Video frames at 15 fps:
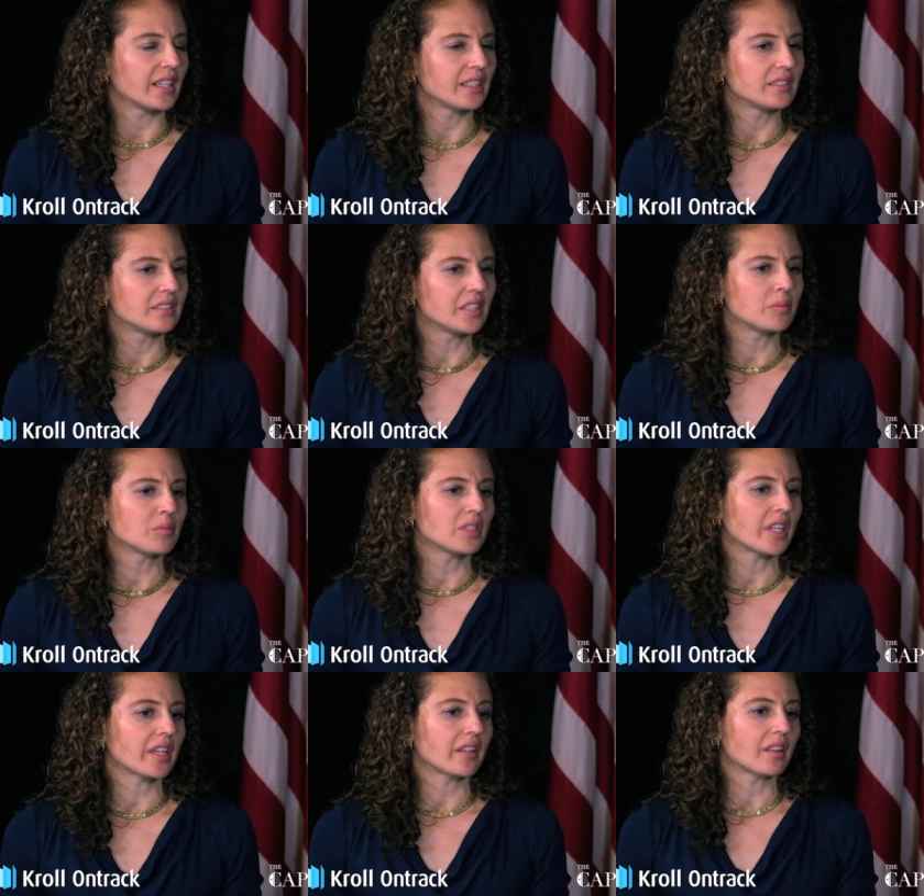It seems
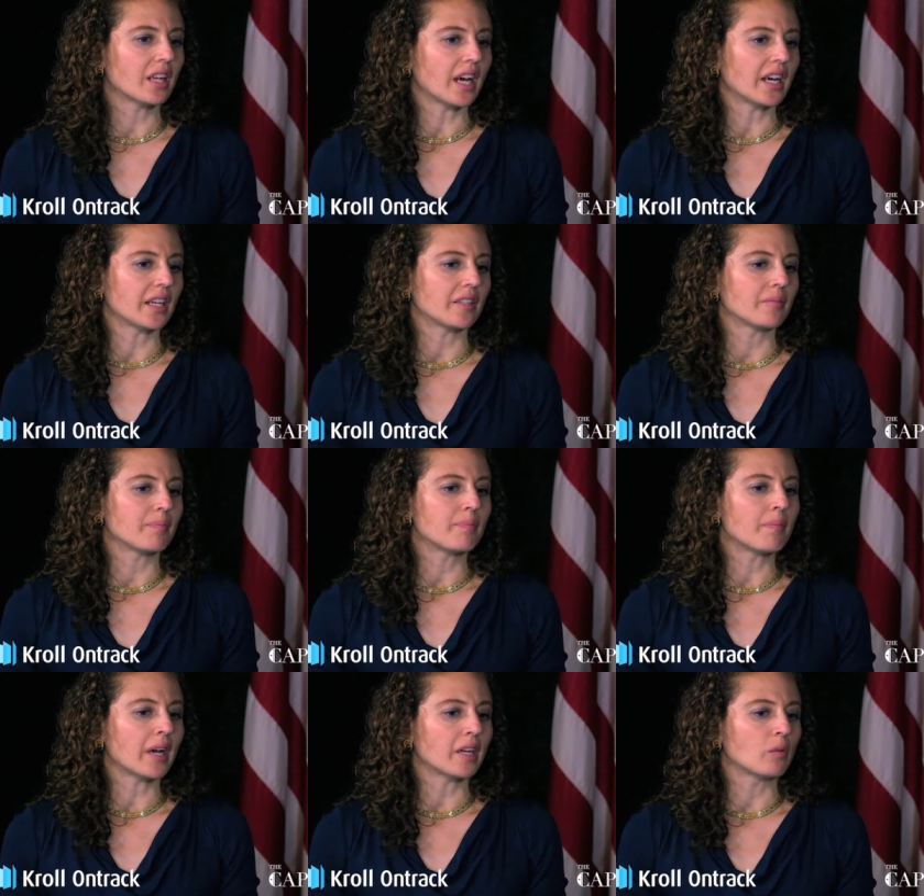like that
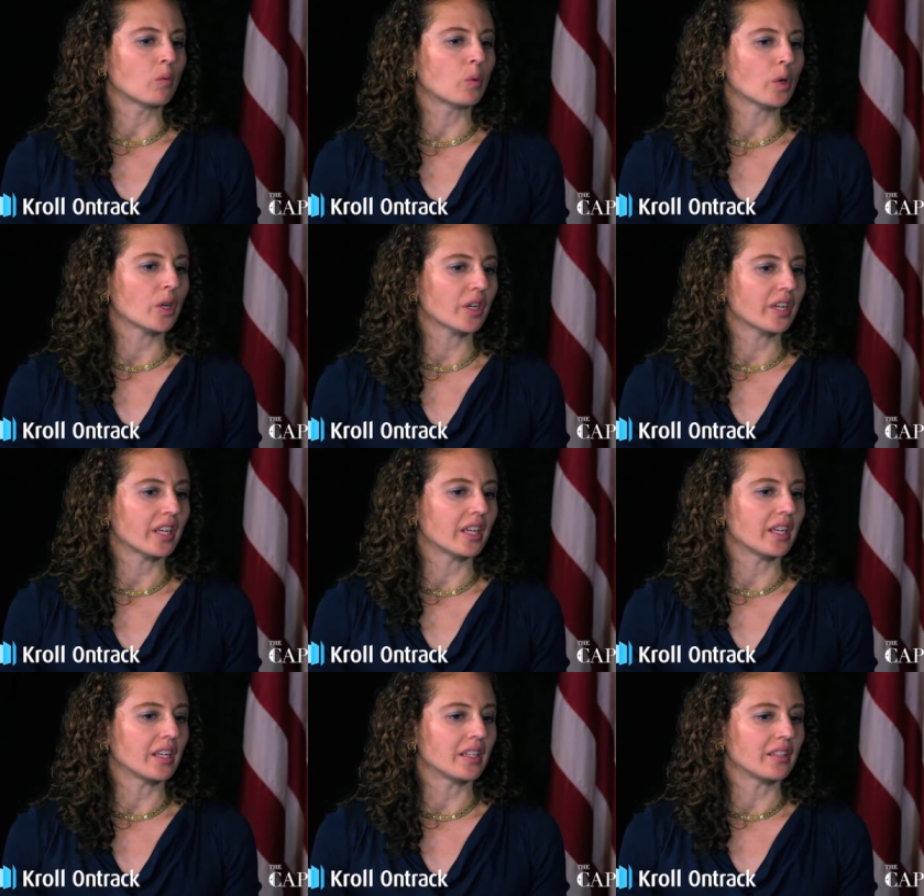might work
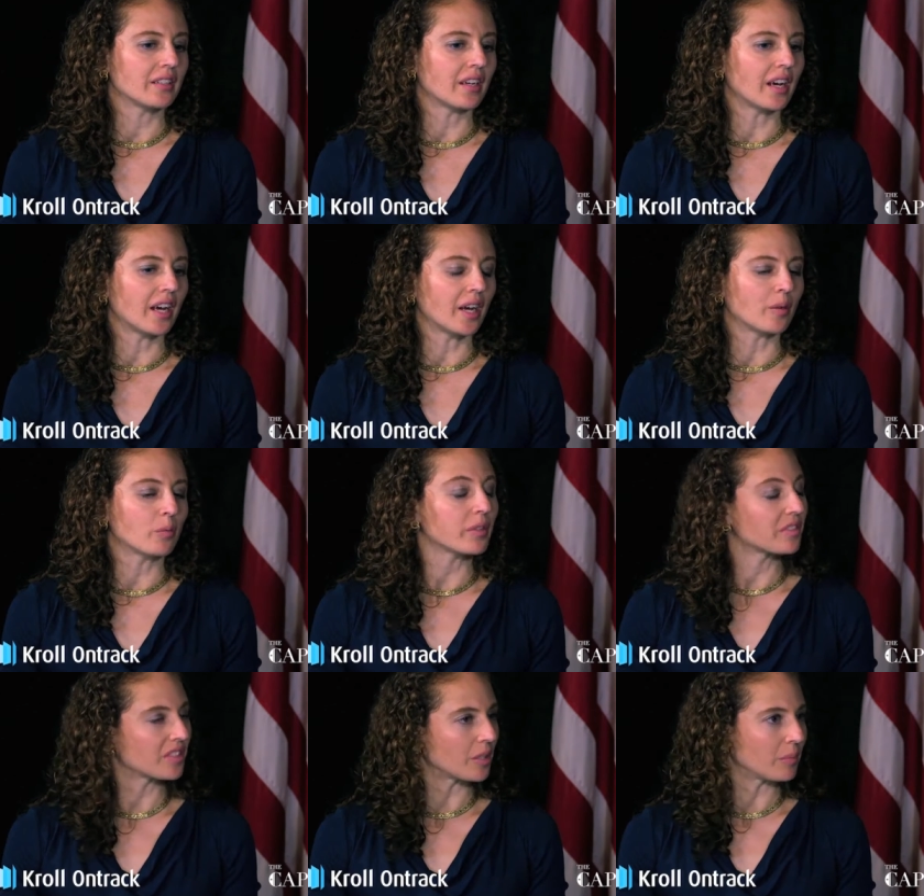in uh,
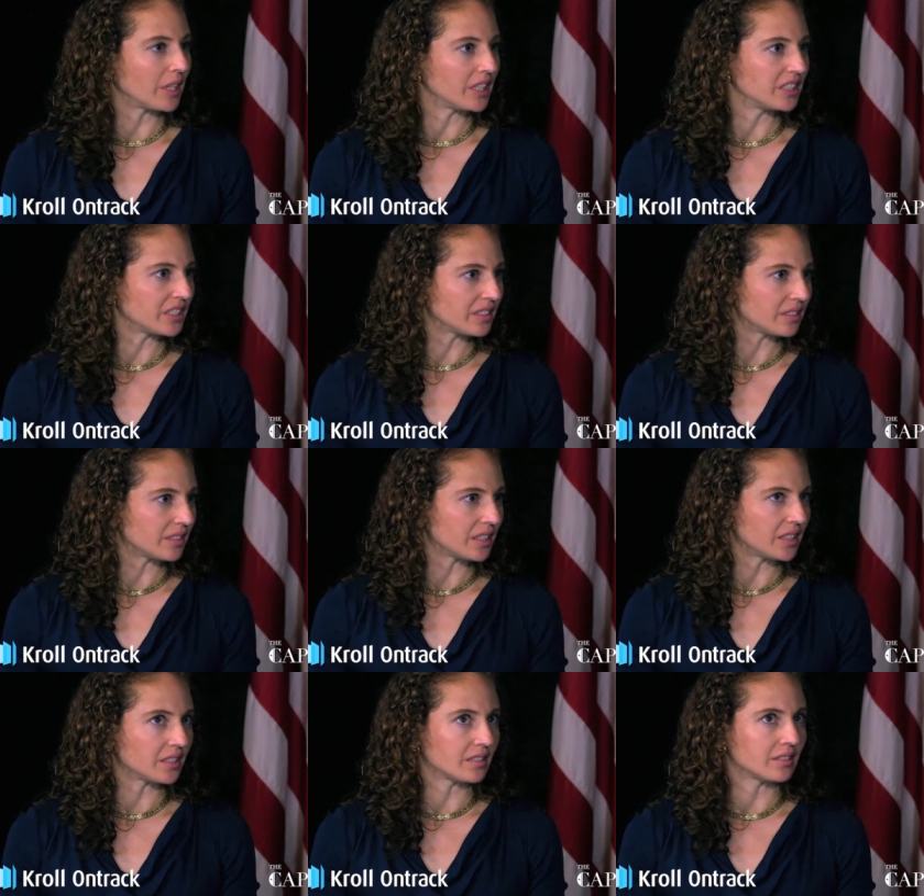with some
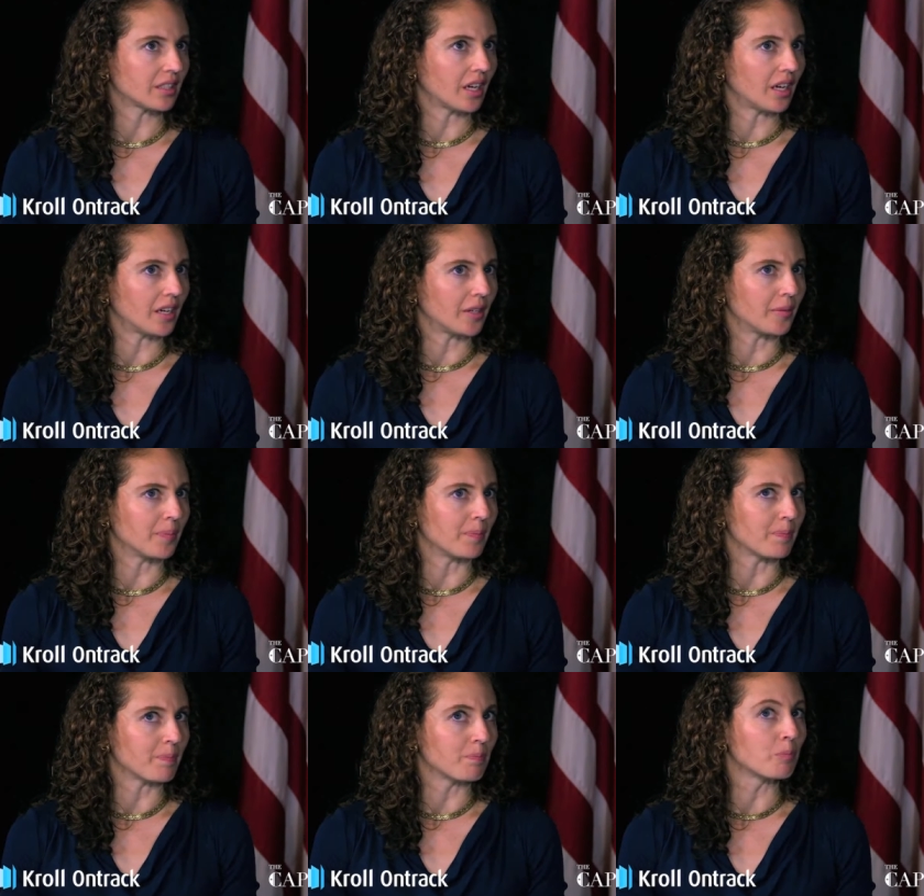agencies mm.
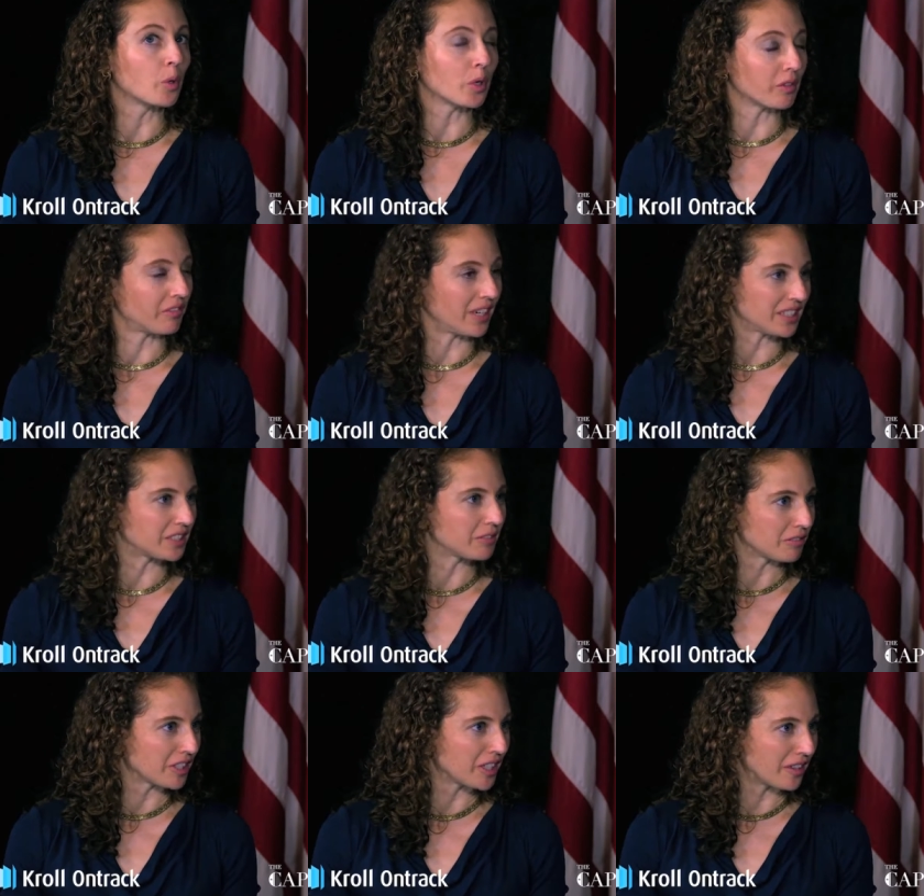um, more
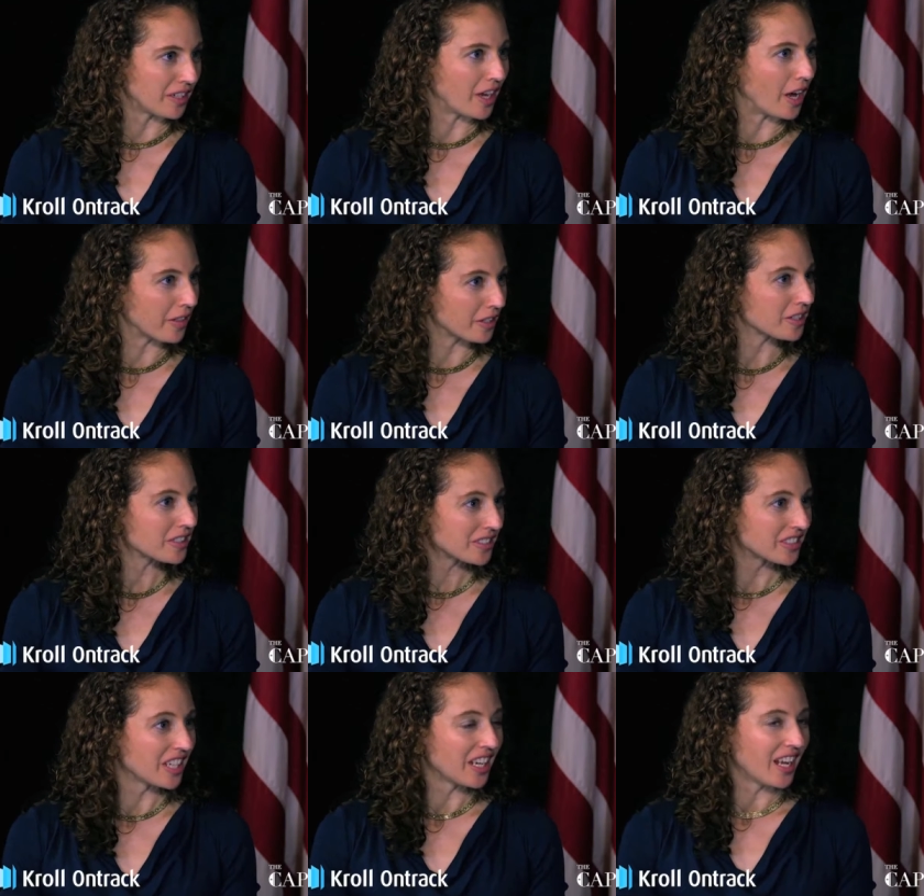effectively than sure.
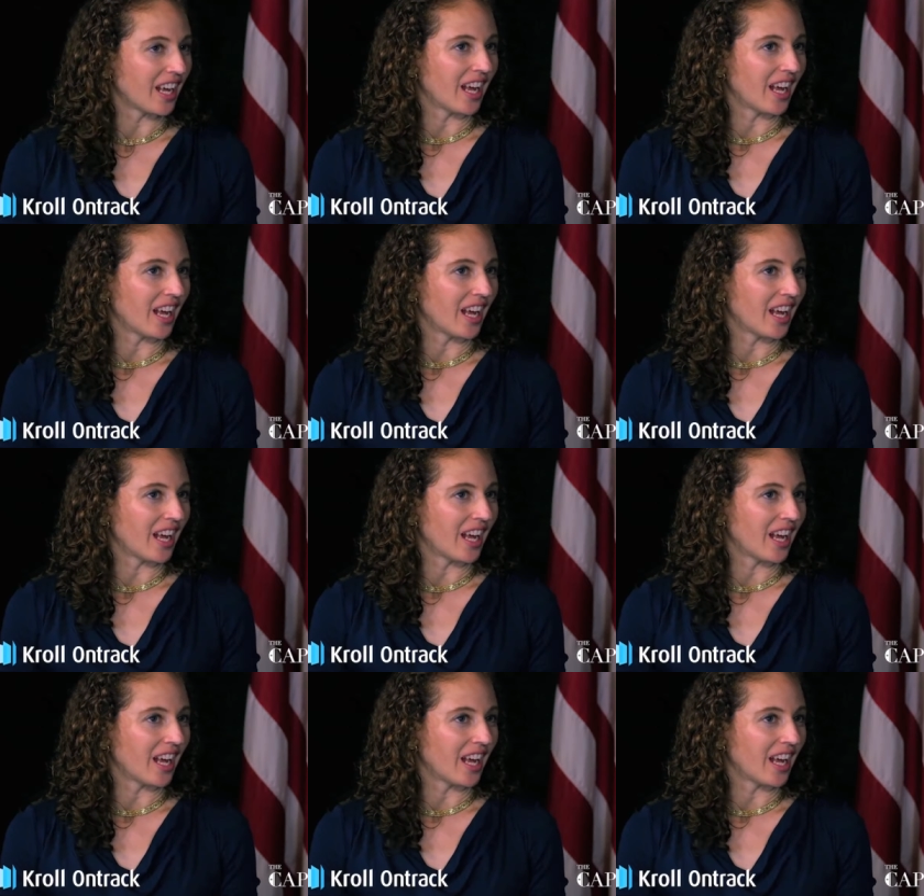others, mm.